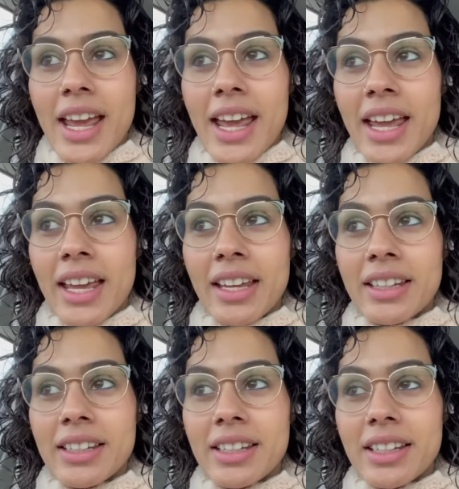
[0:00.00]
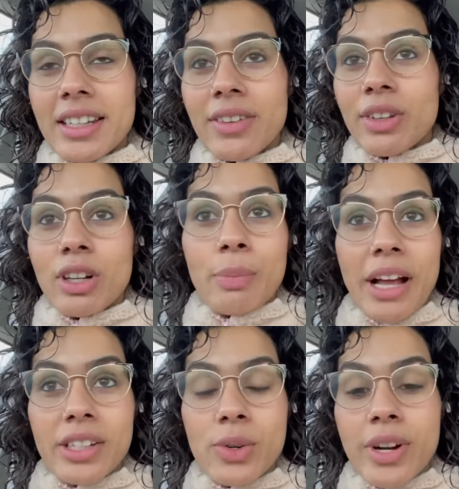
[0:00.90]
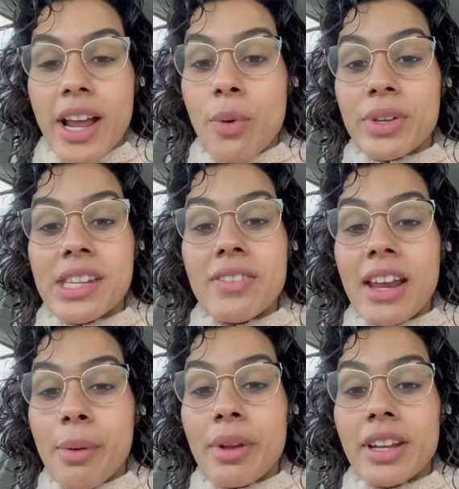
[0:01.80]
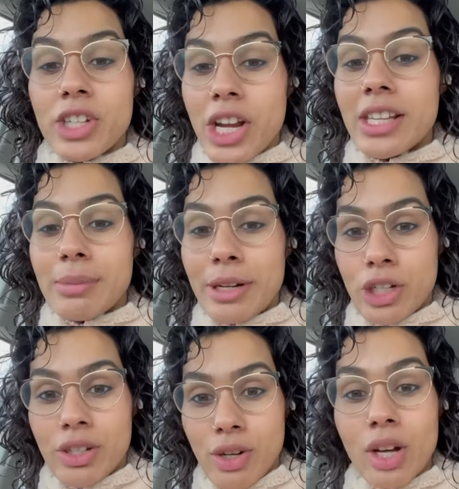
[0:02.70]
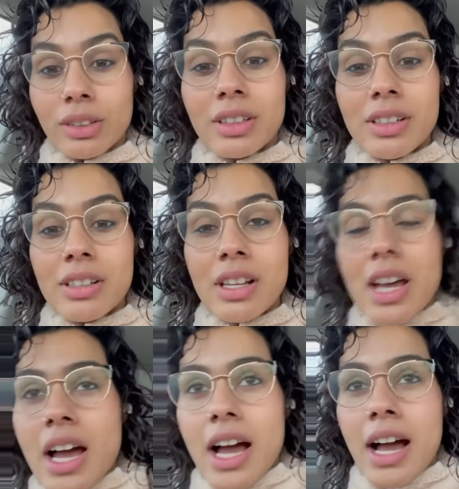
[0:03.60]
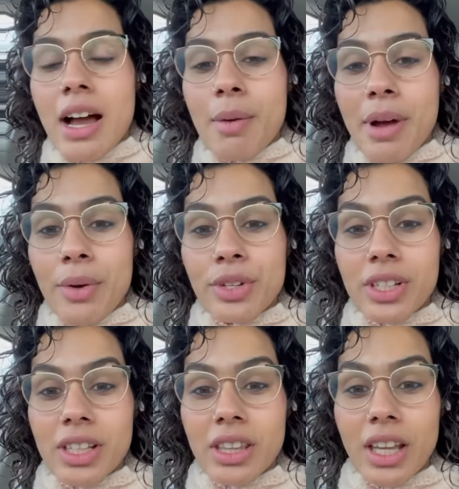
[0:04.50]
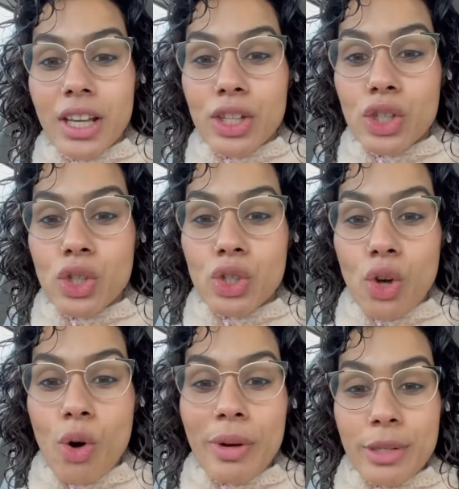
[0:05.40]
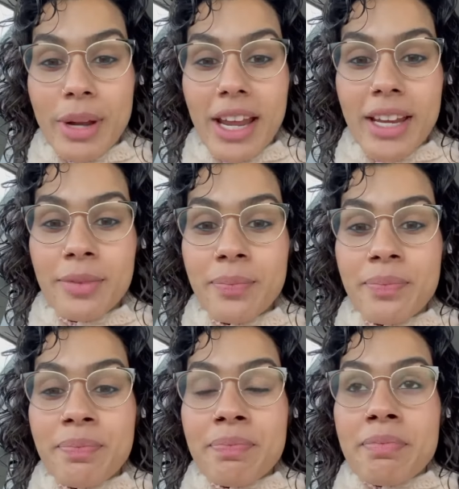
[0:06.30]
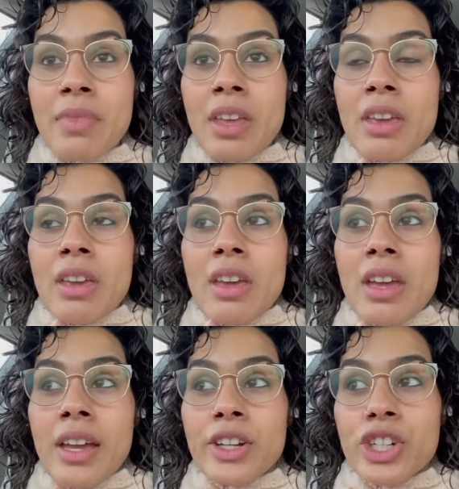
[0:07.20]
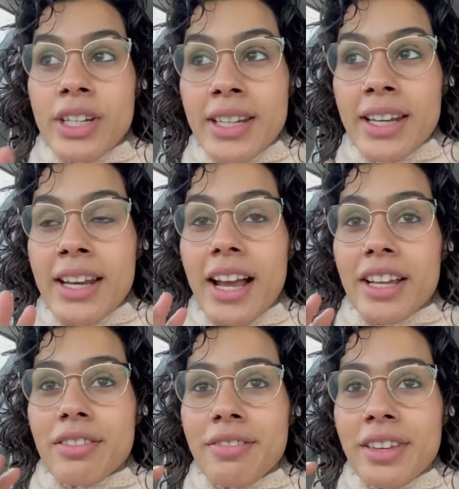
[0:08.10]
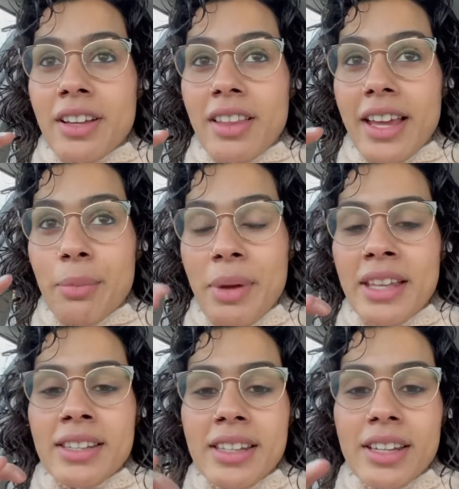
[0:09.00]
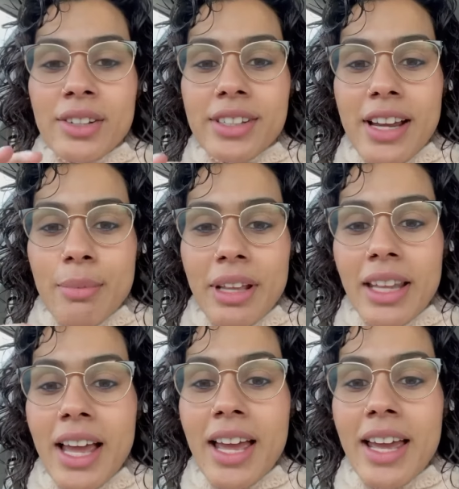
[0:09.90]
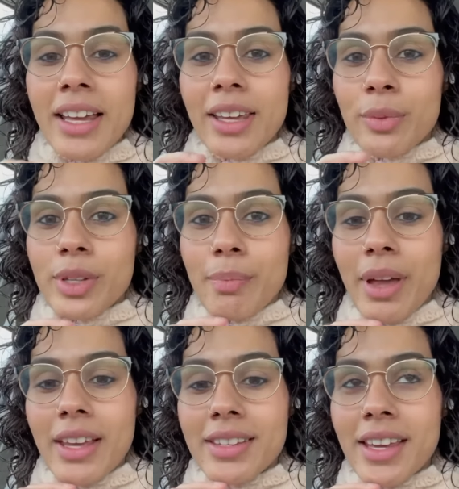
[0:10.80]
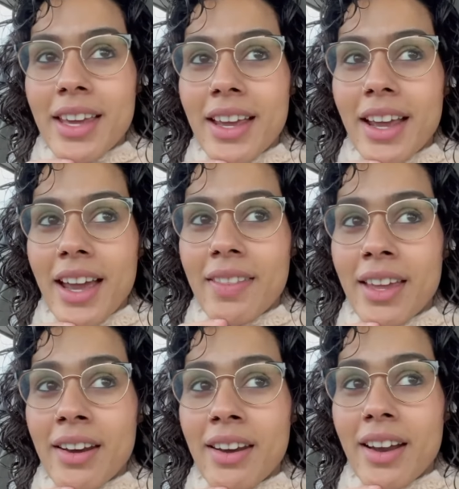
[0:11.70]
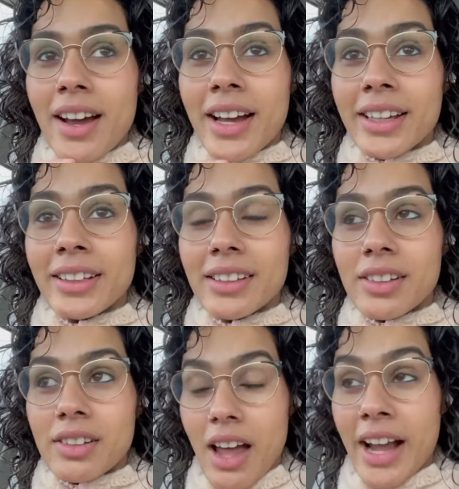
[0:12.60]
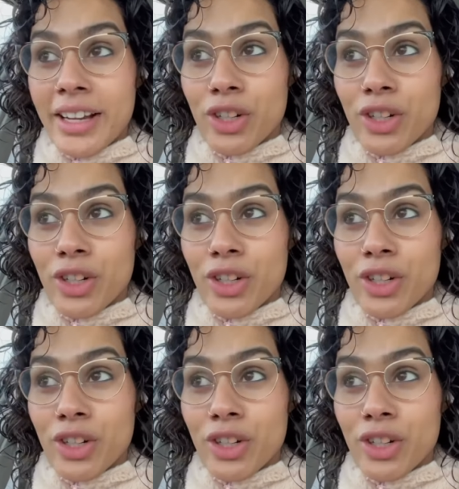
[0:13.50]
And to give you a little backstory, I wasn't even able to chase my toddlers. I was just in like so much pain. She did it. I could feel like pins and needles down my leg. It was amazing. And then I could